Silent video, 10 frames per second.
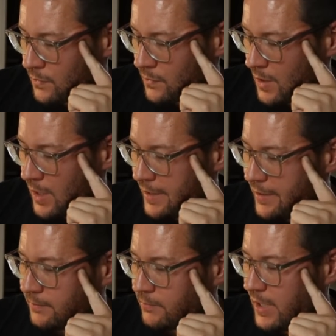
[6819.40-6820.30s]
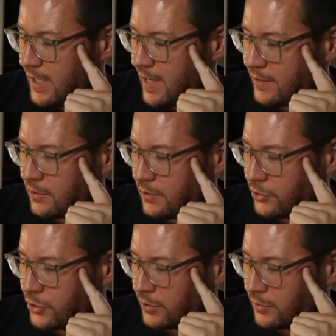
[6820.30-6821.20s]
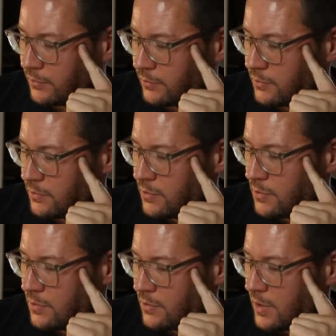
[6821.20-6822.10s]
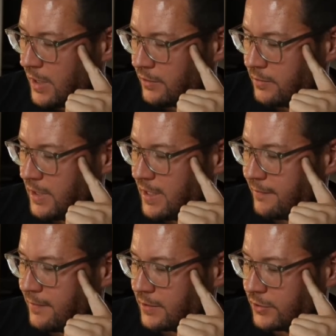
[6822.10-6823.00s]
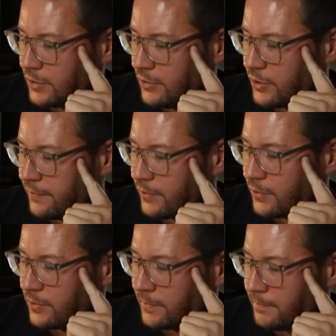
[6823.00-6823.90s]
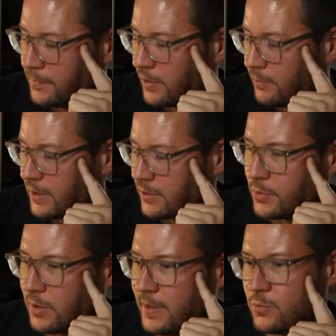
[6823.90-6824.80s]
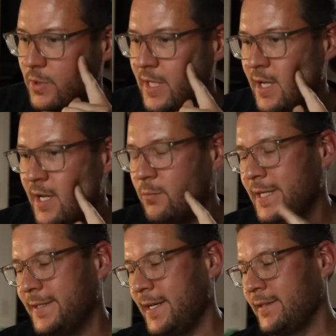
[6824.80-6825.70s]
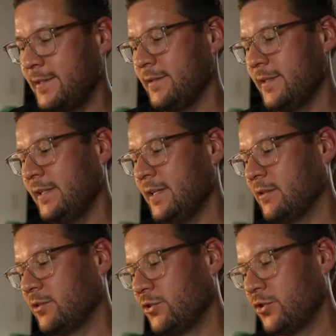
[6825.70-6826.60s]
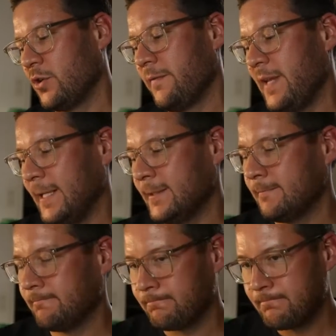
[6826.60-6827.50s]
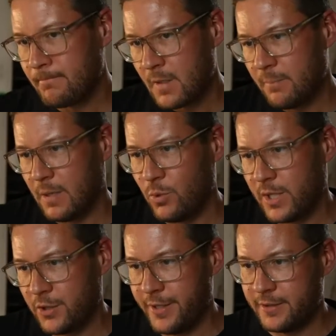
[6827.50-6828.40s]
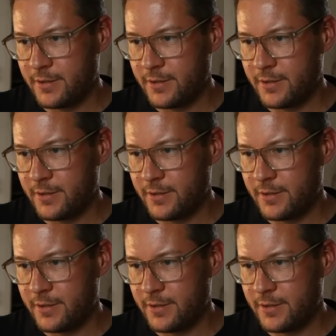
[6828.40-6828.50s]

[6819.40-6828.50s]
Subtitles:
I don't really have a solution. I don't really have a solution for all the world's problems. We set out to solve that, but we couldn't.